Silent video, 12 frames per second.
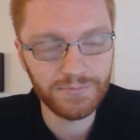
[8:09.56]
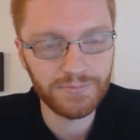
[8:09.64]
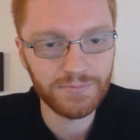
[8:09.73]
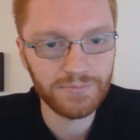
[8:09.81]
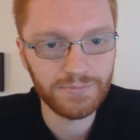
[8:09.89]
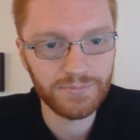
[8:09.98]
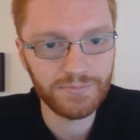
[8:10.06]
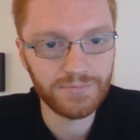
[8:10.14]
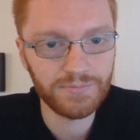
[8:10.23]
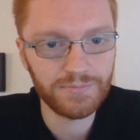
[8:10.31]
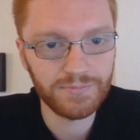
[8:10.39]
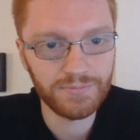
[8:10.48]

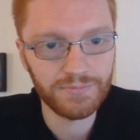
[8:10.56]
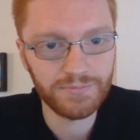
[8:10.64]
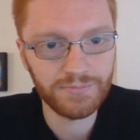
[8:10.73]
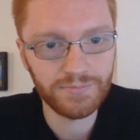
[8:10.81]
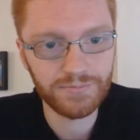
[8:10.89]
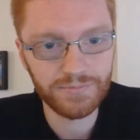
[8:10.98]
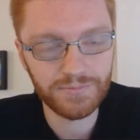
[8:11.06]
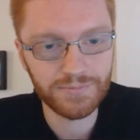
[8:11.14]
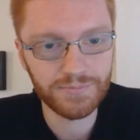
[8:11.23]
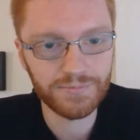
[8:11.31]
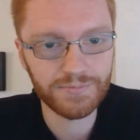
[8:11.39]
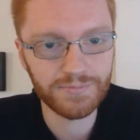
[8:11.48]

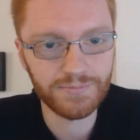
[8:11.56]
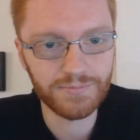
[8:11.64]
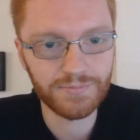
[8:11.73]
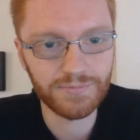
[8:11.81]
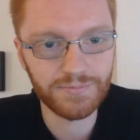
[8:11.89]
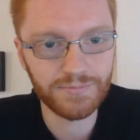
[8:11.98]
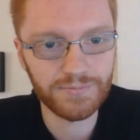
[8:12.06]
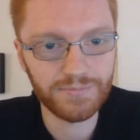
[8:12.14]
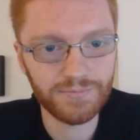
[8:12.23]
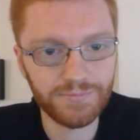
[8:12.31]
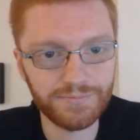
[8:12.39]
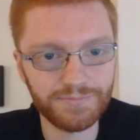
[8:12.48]

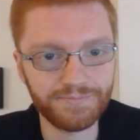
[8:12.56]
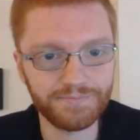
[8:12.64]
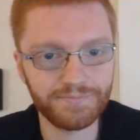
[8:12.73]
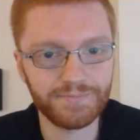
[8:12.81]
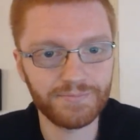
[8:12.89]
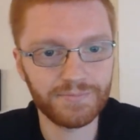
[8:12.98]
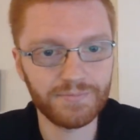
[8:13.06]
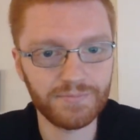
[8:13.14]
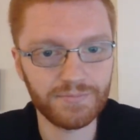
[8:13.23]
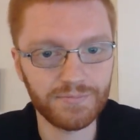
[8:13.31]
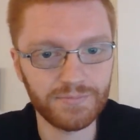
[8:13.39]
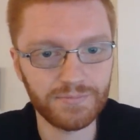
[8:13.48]

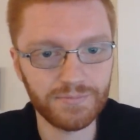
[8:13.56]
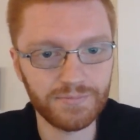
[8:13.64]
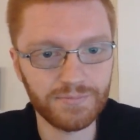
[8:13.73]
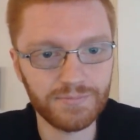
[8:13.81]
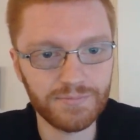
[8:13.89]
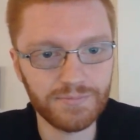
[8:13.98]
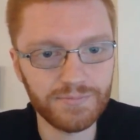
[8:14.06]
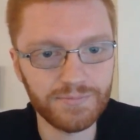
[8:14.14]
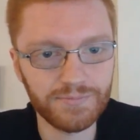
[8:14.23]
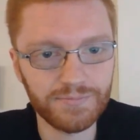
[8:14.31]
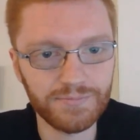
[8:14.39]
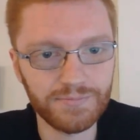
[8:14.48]

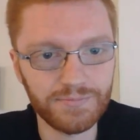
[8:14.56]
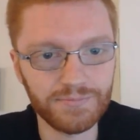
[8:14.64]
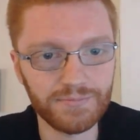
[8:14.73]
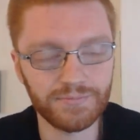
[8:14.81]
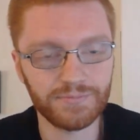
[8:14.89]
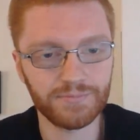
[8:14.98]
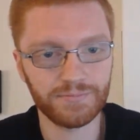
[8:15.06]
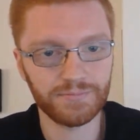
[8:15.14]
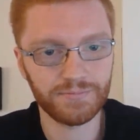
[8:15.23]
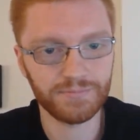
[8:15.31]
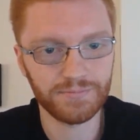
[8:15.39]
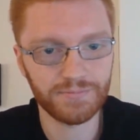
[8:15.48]

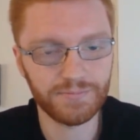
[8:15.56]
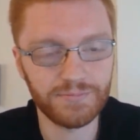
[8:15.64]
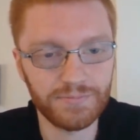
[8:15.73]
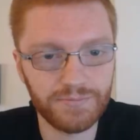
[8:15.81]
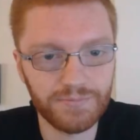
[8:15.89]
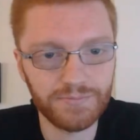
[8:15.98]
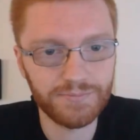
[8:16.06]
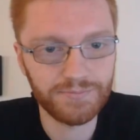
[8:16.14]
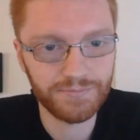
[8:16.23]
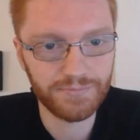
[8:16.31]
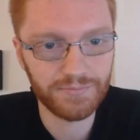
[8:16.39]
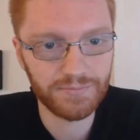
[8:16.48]

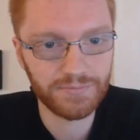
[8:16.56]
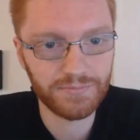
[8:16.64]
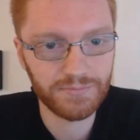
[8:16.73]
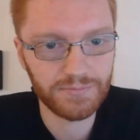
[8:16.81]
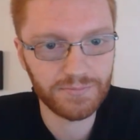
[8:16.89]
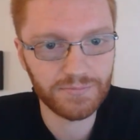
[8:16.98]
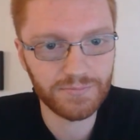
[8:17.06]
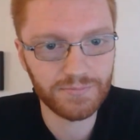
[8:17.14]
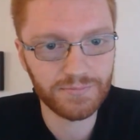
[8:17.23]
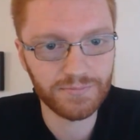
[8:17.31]
(silent)